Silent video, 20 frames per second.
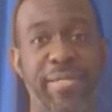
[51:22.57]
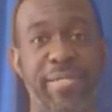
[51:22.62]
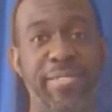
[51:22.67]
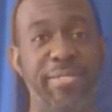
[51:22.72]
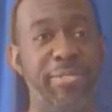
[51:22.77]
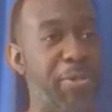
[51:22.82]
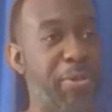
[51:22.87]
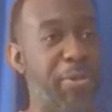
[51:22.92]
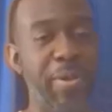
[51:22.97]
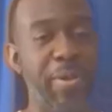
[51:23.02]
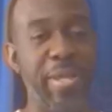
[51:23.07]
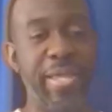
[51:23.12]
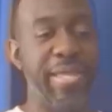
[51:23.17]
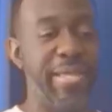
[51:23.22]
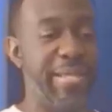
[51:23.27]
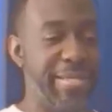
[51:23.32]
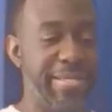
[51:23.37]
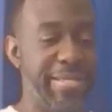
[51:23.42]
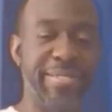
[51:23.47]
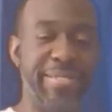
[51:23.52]
So go
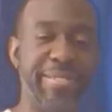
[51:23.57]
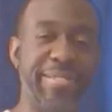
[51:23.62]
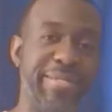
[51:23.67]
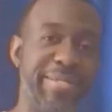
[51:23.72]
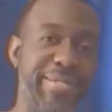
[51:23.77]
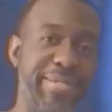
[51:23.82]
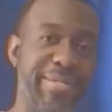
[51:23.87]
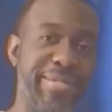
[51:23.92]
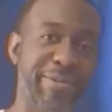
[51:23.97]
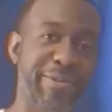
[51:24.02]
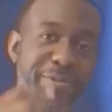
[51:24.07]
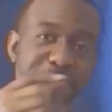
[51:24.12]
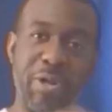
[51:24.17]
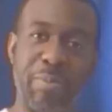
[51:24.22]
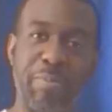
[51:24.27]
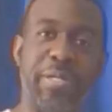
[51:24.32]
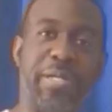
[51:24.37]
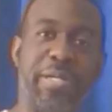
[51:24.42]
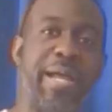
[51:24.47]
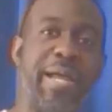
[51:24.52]
ahead and
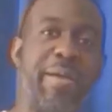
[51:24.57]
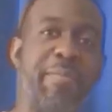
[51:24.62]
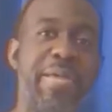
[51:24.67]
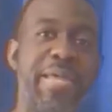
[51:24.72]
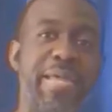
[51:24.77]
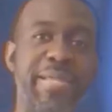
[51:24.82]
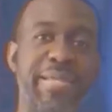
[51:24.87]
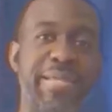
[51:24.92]
drop a comment.